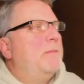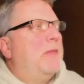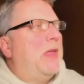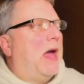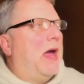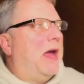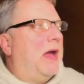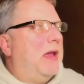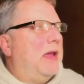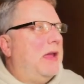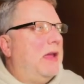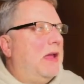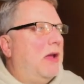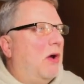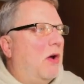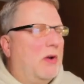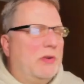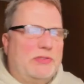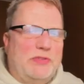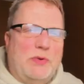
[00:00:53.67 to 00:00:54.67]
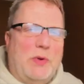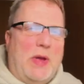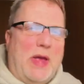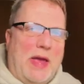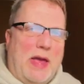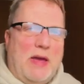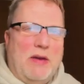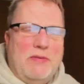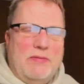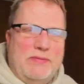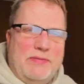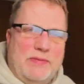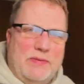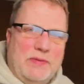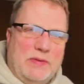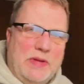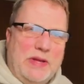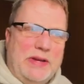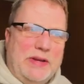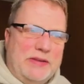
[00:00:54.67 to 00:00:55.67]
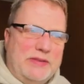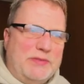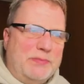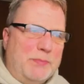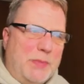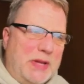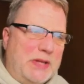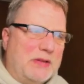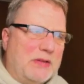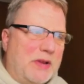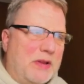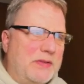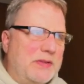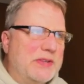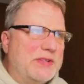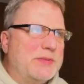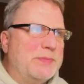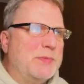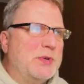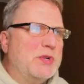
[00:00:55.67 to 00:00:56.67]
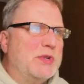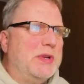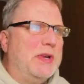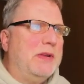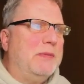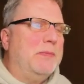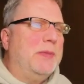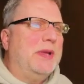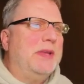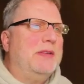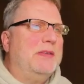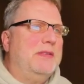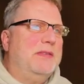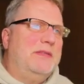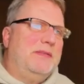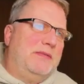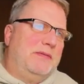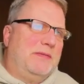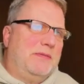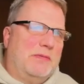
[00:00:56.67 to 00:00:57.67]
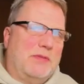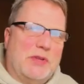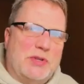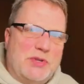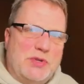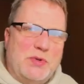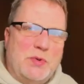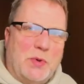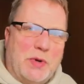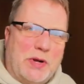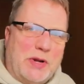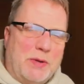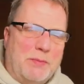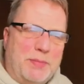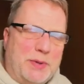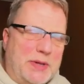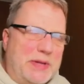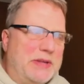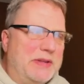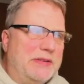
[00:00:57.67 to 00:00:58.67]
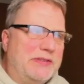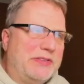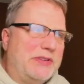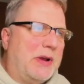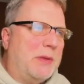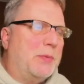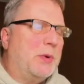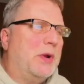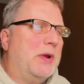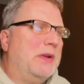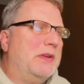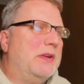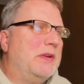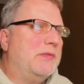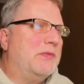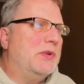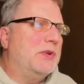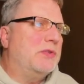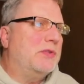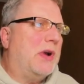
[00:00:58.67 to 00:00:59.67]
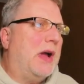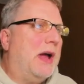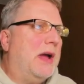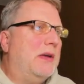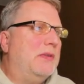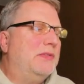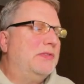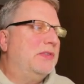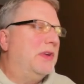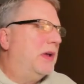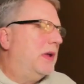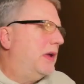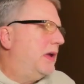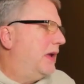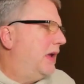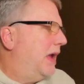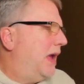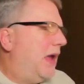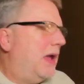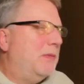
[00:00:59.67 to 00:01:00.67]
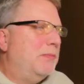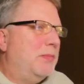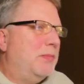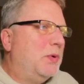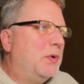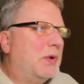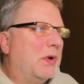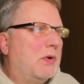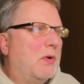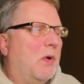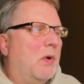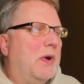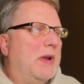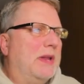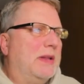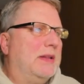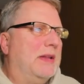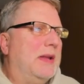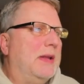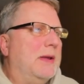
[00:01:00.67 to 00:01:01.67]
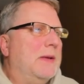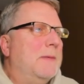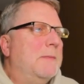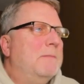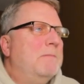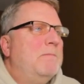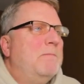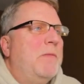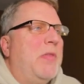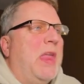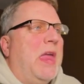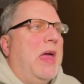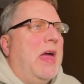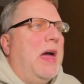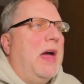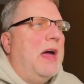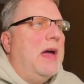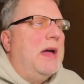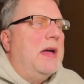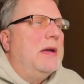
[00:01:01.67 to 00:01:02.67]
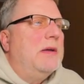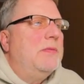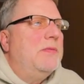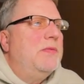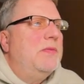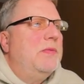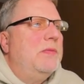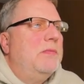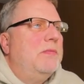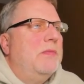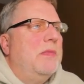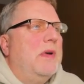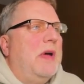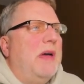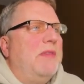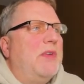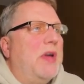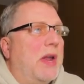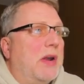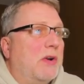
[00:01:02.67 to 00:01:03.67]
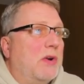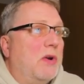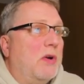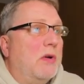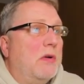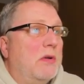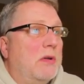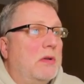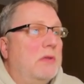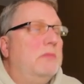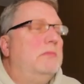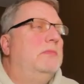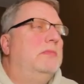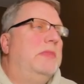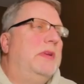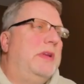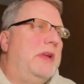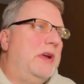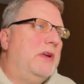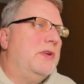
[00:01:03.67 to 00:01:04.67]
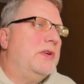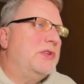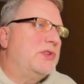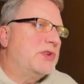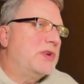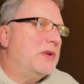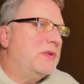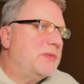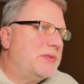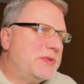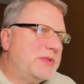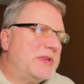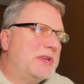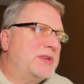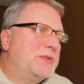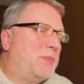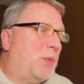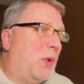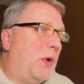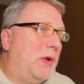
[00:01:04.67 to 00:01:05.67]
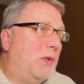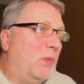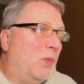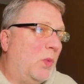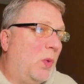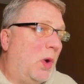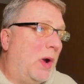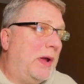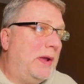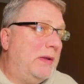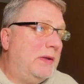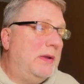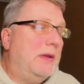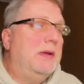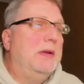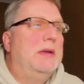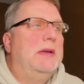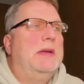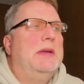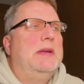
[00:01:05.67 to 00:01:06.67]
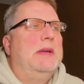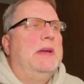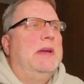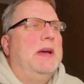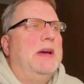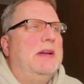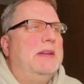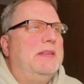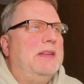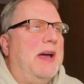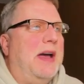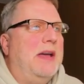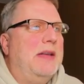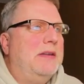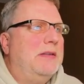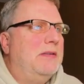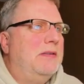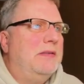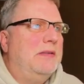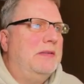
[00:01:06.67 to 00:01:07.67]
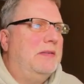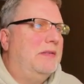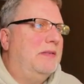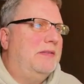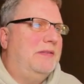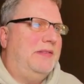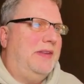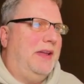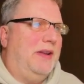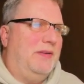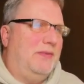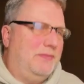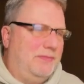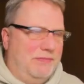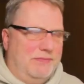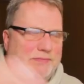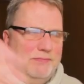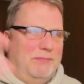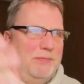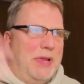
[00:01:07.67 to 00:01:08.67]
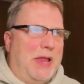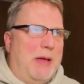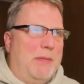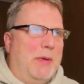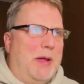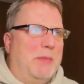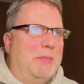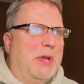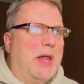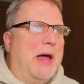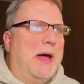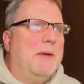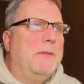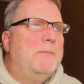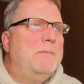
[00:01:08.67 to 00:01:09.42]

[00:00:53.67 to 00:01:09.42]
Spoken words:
I also have Linux Mint on this machine, but the two are completely separate on different drives and accordingly. I've got a kernel here. It shows 6.1 dot, blah, blah, blah.